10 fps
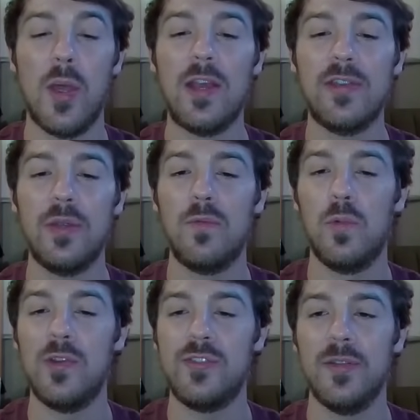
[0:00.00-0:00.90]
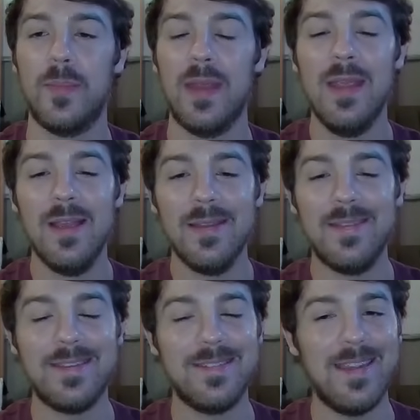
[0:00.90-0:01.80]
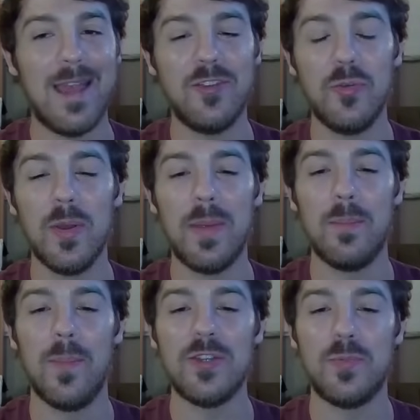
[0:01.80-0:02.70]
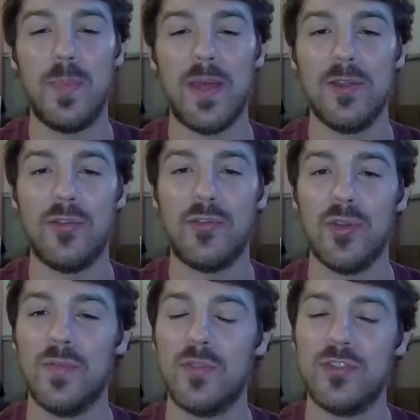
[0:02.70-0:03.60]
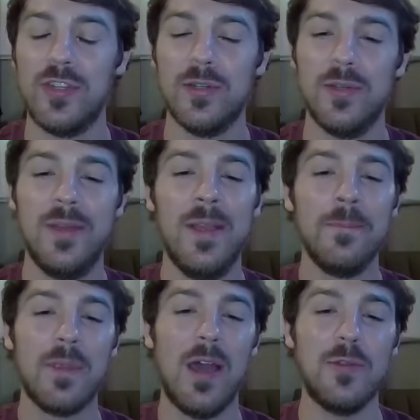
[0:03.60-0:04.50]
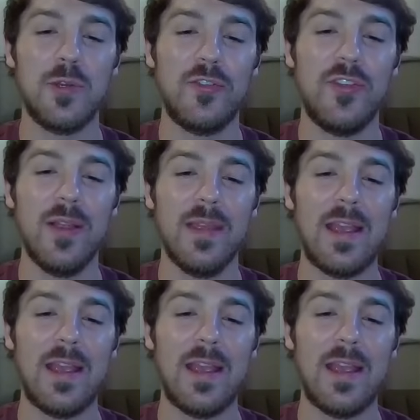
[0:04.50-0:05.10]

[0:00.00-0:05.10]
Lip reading: No, actually I do have one shield, but this, yeah, it just would have been much better served shield on the Cresselia.